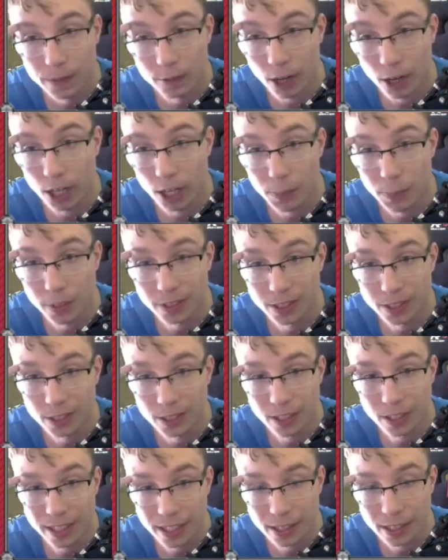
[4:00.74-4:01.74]
Dragapult
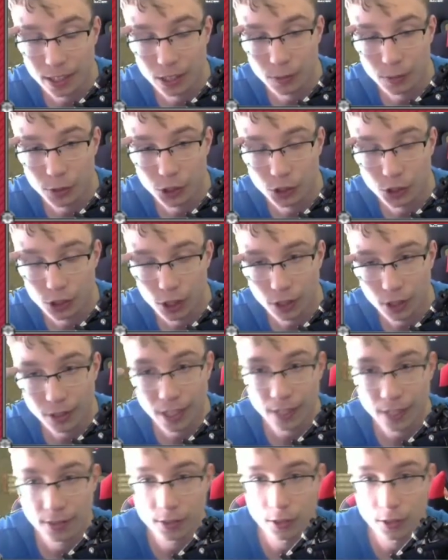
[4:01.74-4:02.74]
into the Healing Wish slot
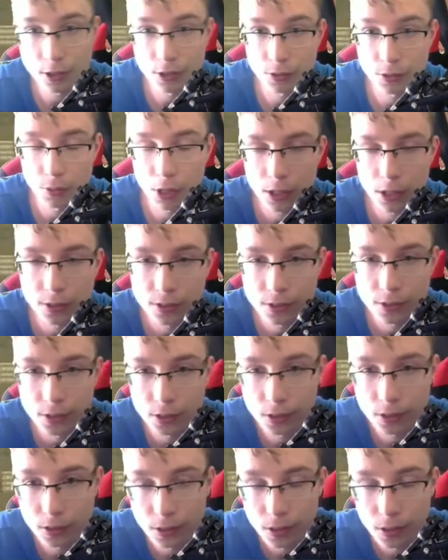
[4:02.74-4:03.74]
next turn as well,
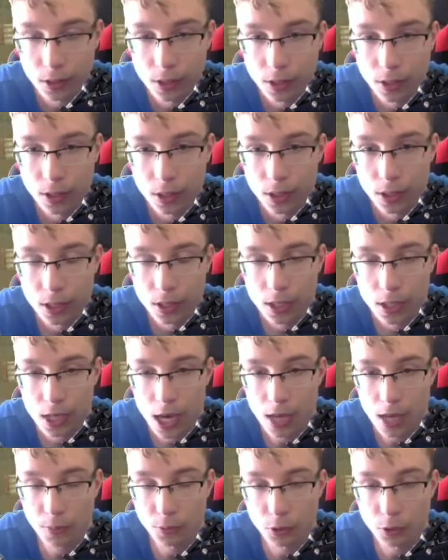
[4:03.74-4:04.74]
so
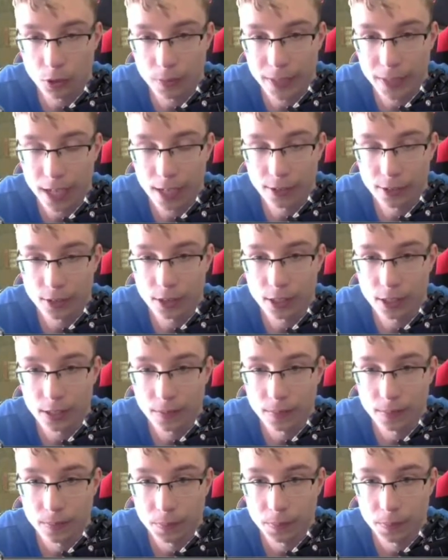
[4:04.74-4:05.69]
I'm gonna be actually